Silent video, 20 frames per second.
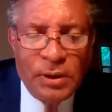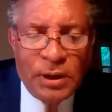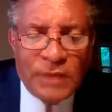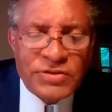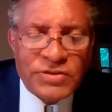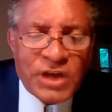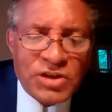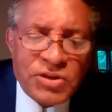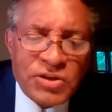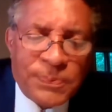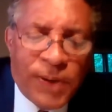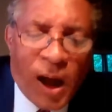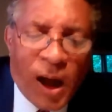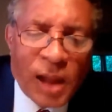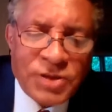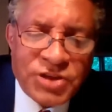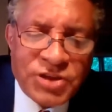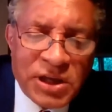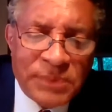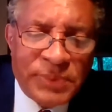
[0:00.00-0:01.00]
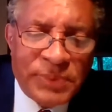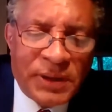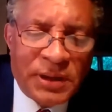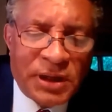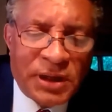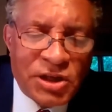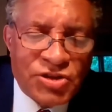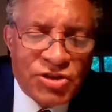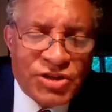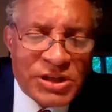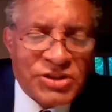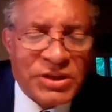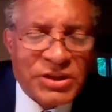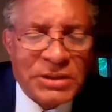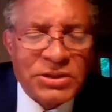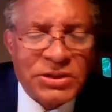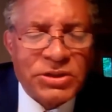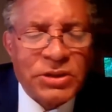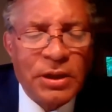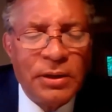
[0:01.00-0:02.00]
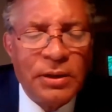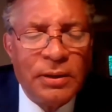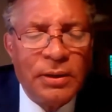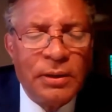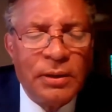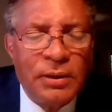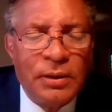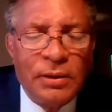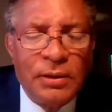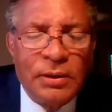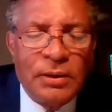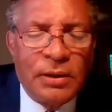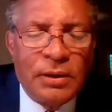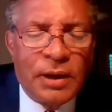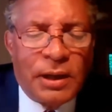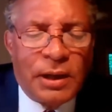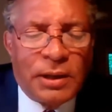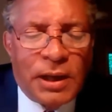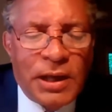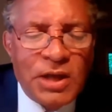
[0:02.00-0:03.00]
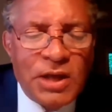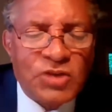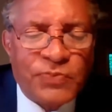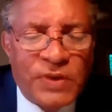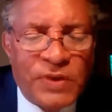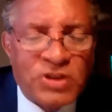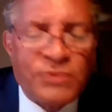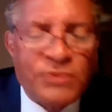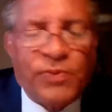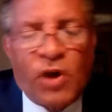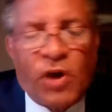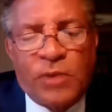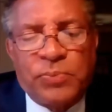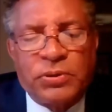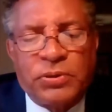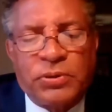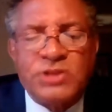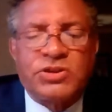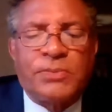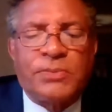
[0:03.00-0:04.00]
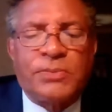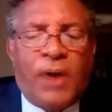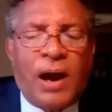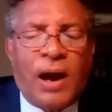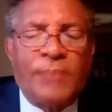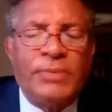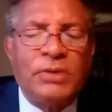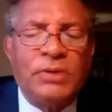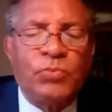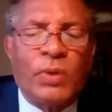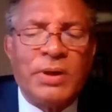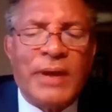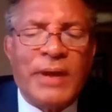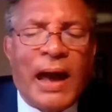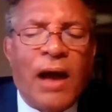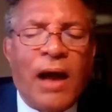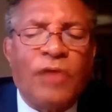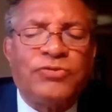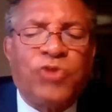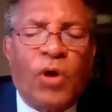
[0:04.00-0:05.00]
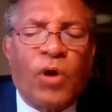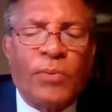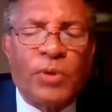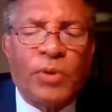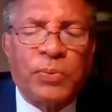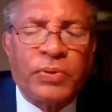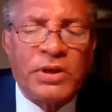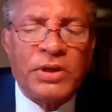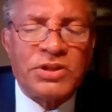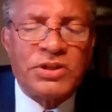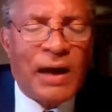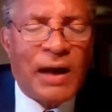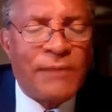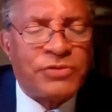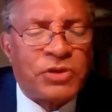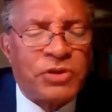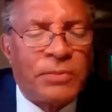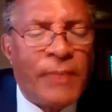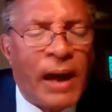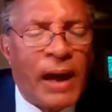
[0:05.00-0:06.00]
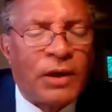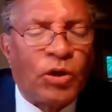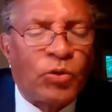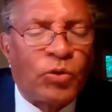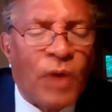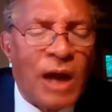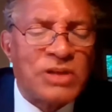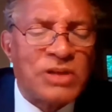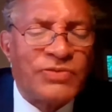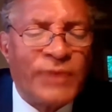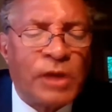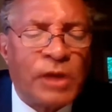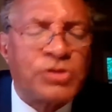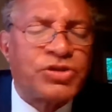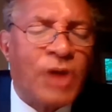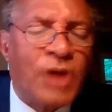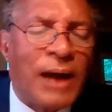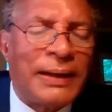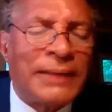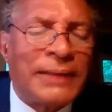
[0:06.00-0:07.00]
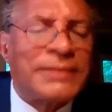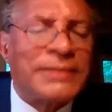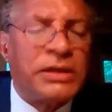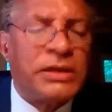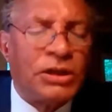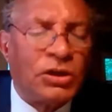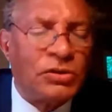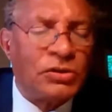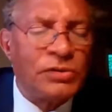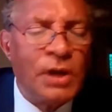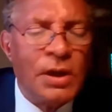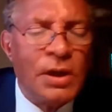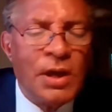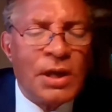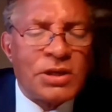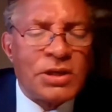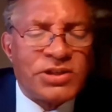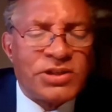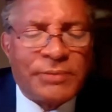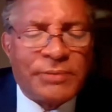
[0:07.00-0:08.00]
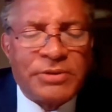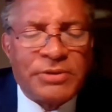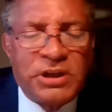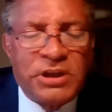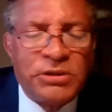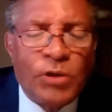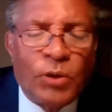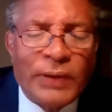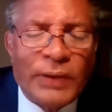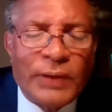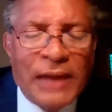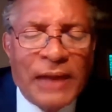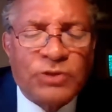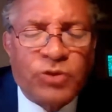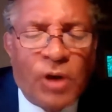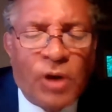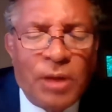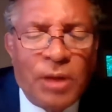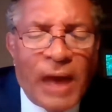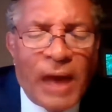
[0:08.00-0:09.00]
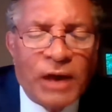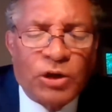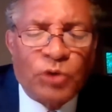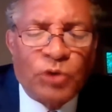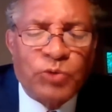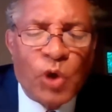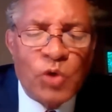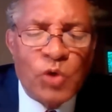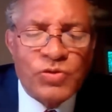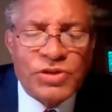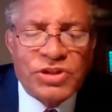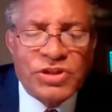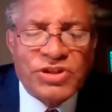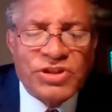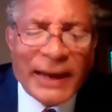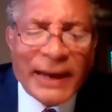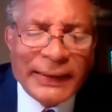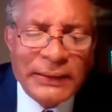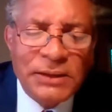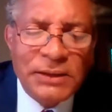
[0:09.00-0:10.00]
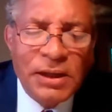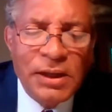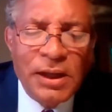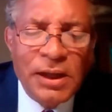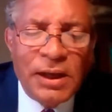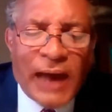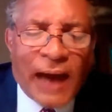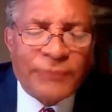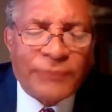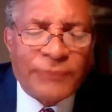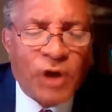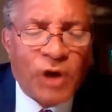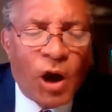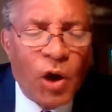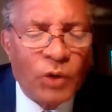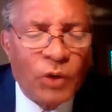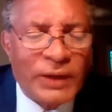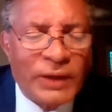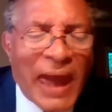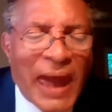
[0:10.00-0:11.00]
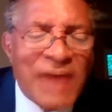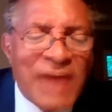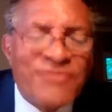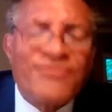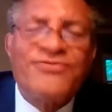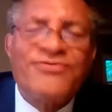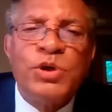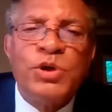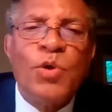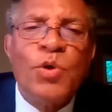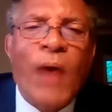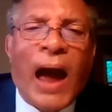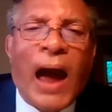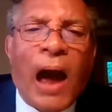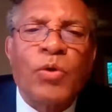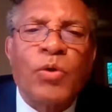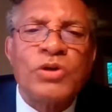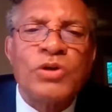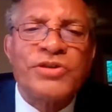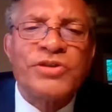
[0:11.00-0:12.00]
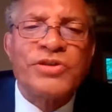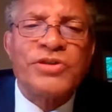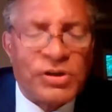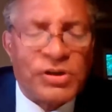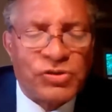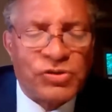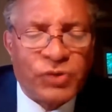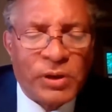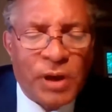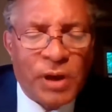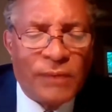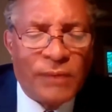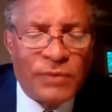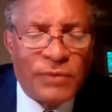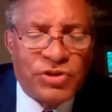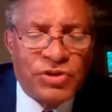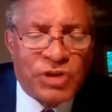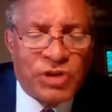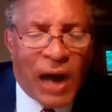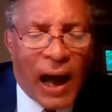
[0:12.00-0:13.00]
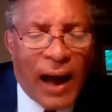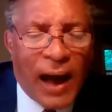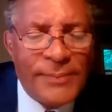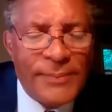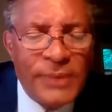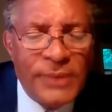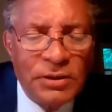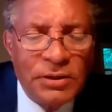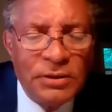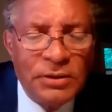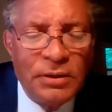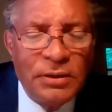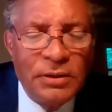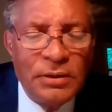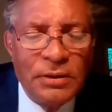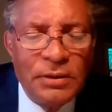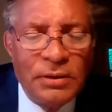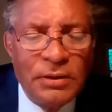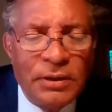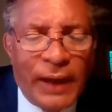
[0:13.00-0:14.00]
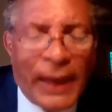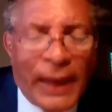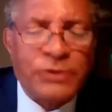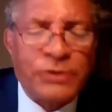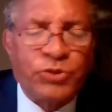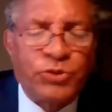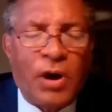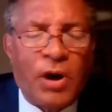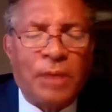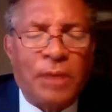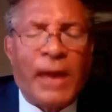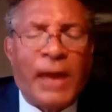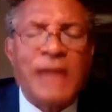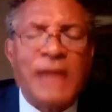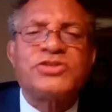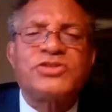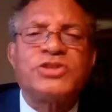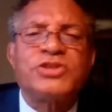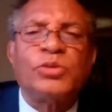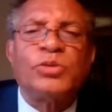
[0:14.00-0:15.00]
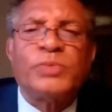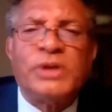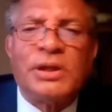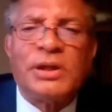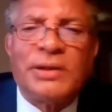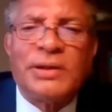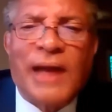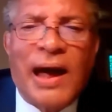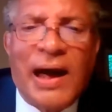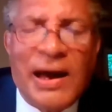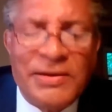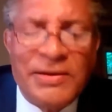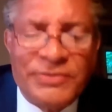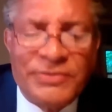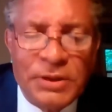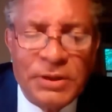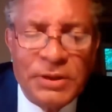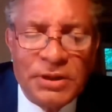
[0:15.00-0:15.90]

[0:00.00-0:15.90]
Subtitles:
If such a policy had been in existence in the East Pittsburgh Police Department, when now former police officer Michael Rosfeld shot and killed 17-year-old Antoine Michael Rose II after only a few hours officially on the job, Antoine might still be alive